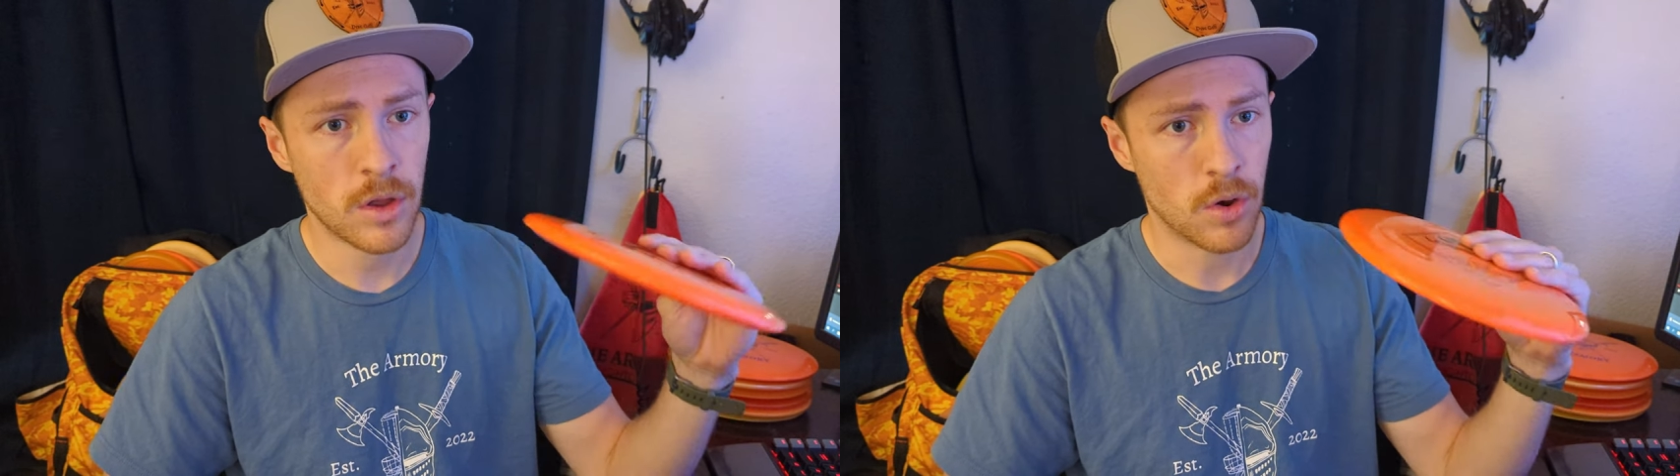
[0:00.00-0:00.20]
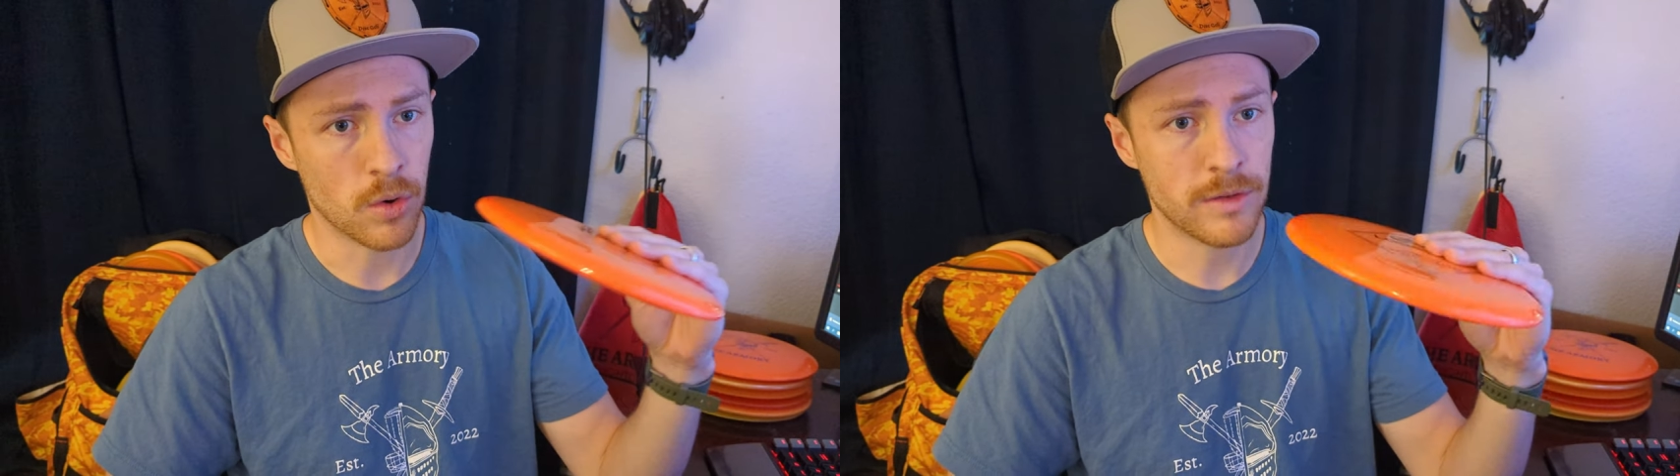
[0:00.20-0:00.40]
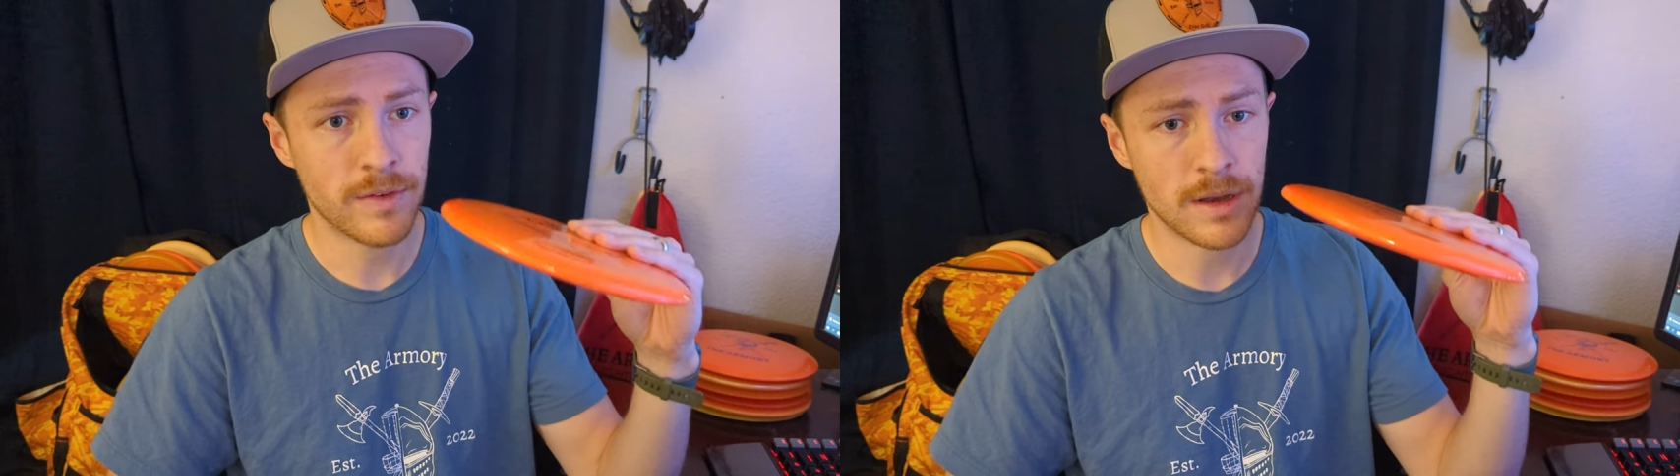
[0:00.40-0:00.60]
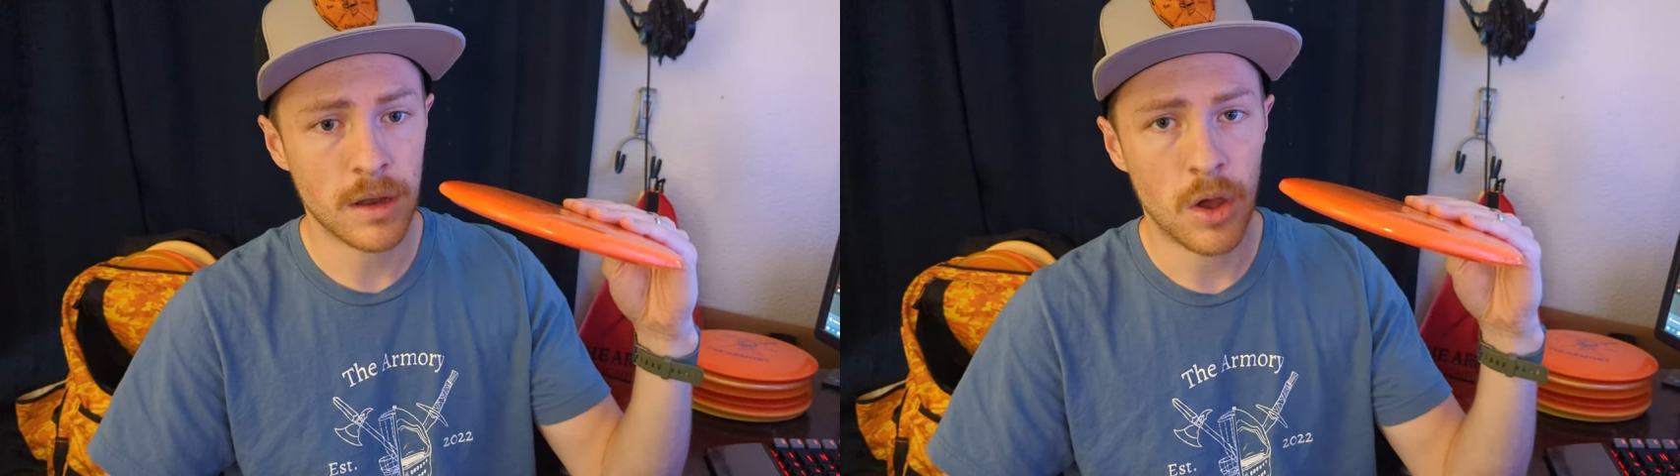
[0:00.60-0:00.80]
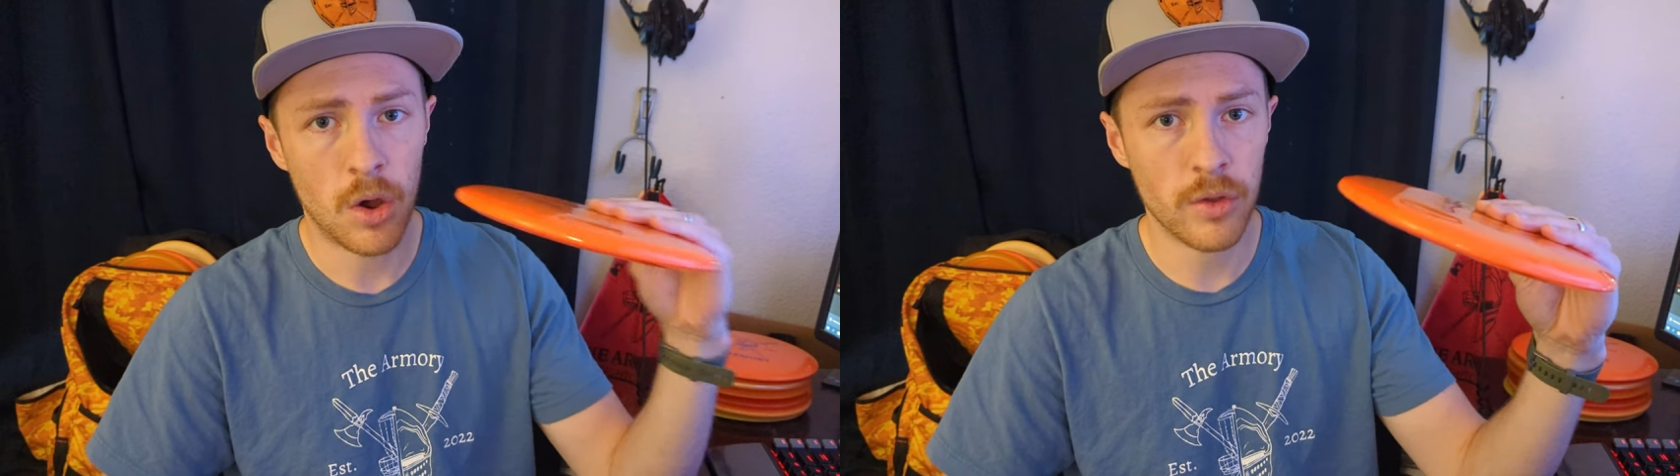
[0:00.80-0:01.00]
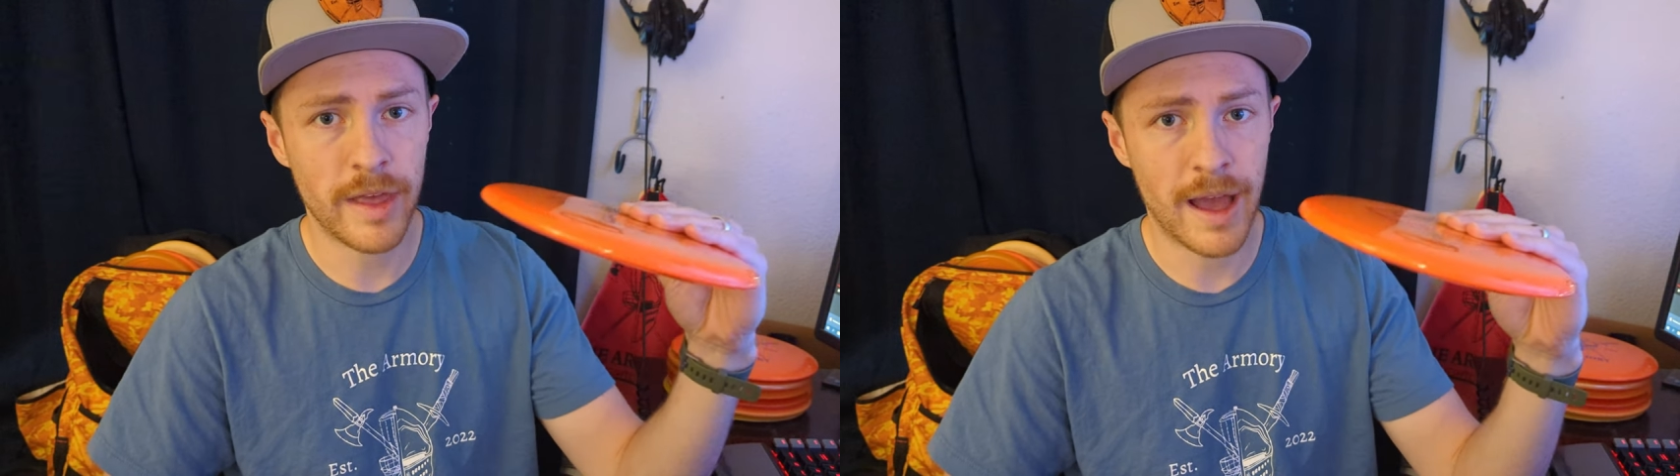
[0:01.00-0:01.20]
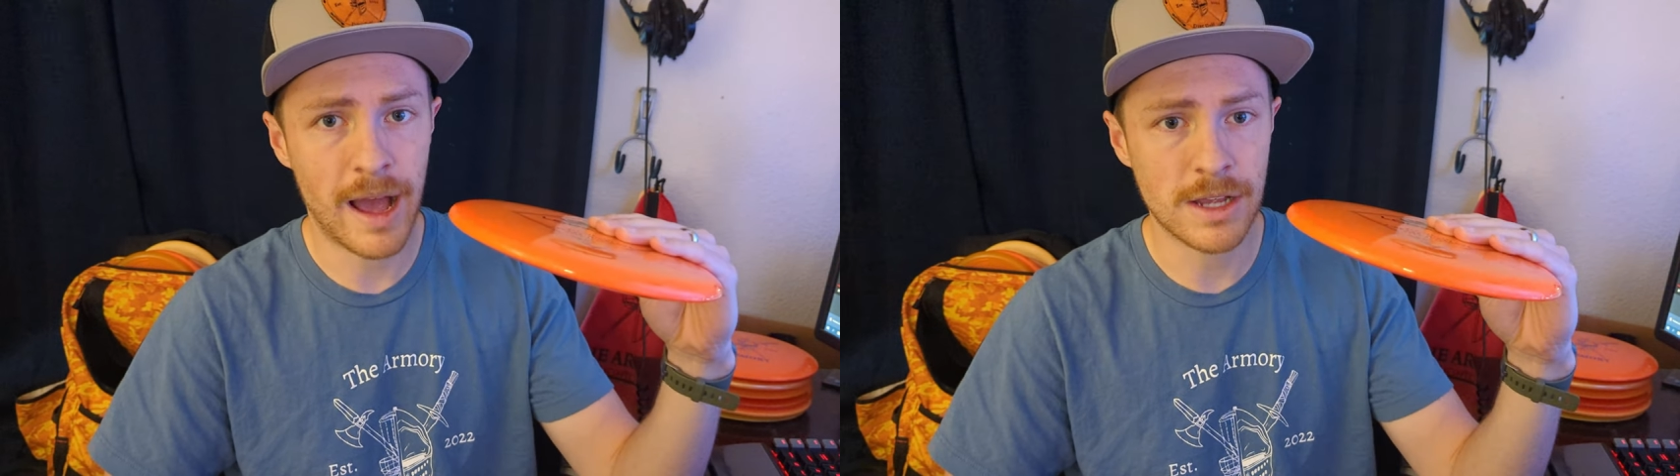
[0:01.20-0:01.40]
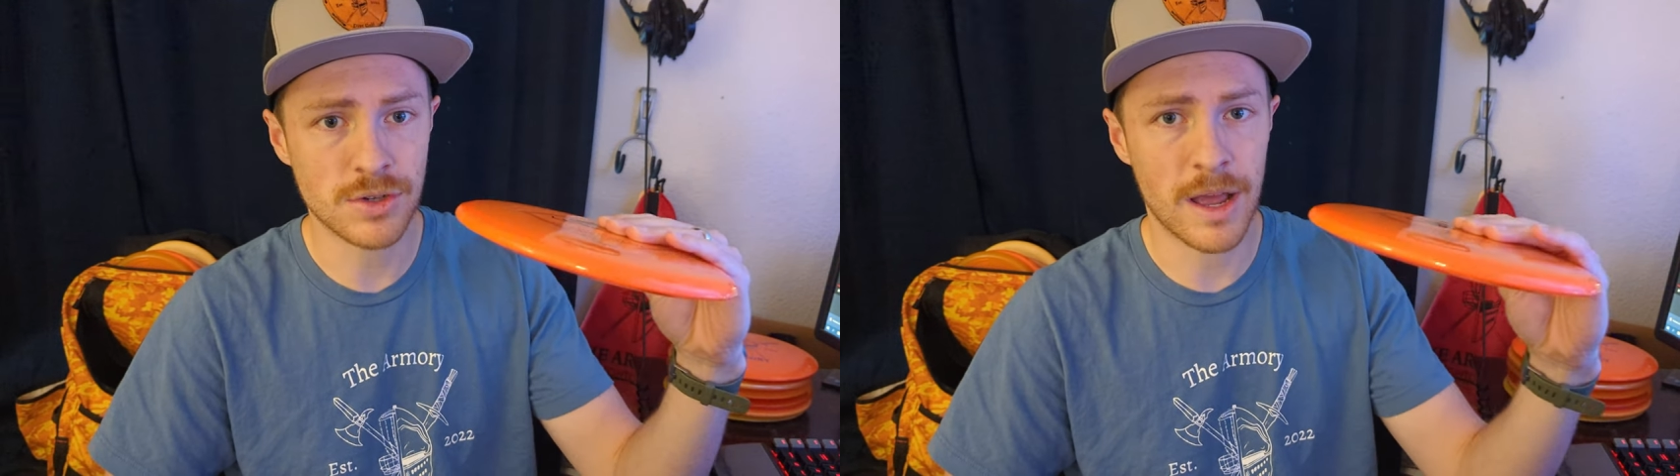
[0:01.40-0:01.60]
or even hold that
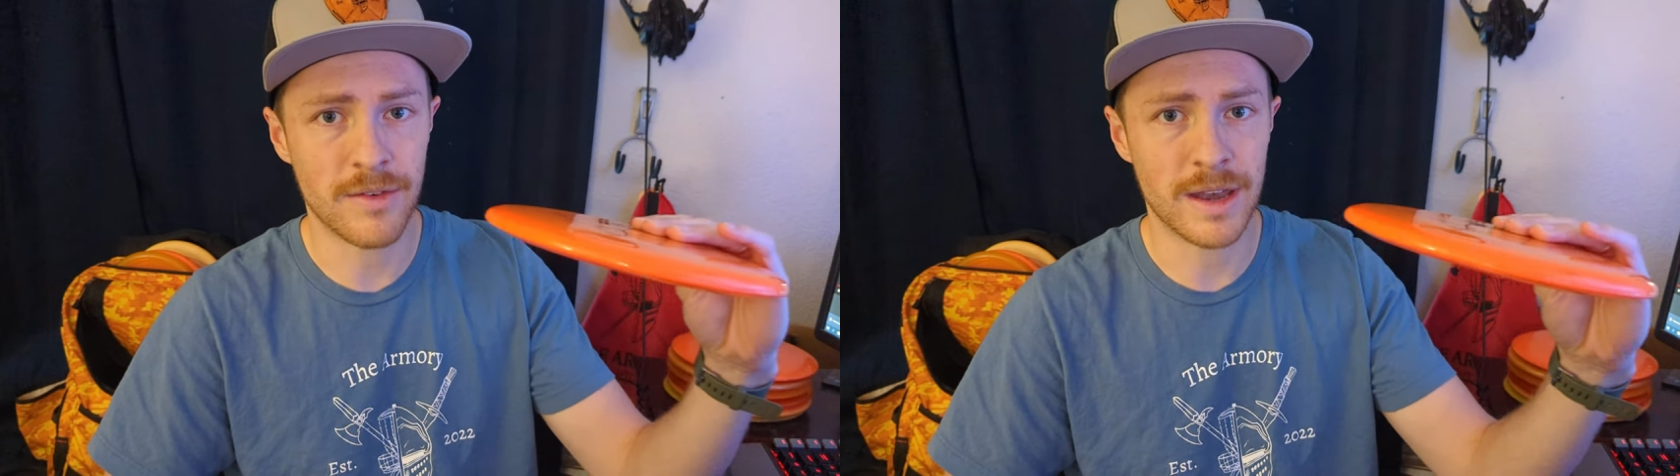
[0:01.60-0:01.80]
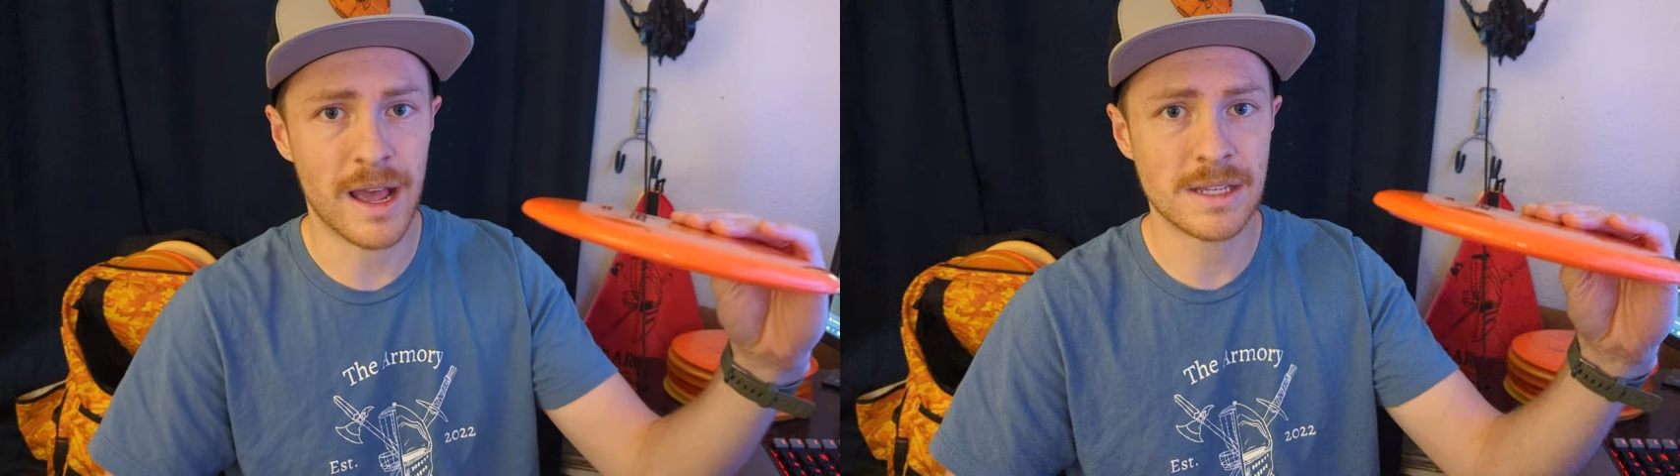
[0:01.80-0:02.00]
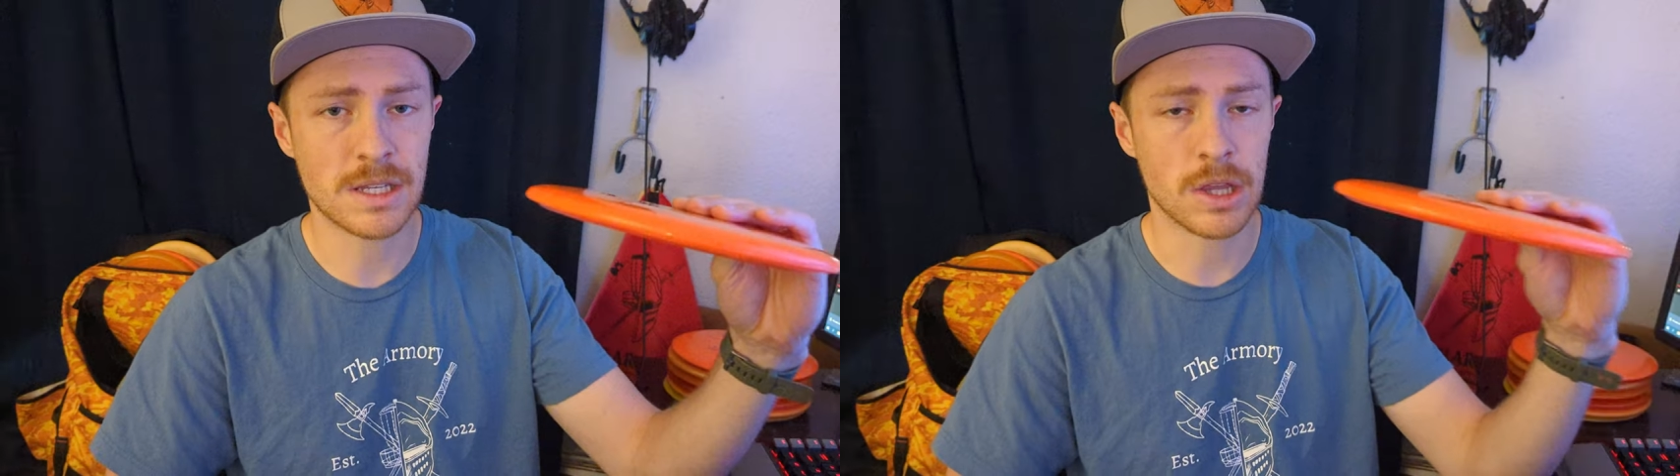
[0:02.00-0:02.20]
hyzer and have a nice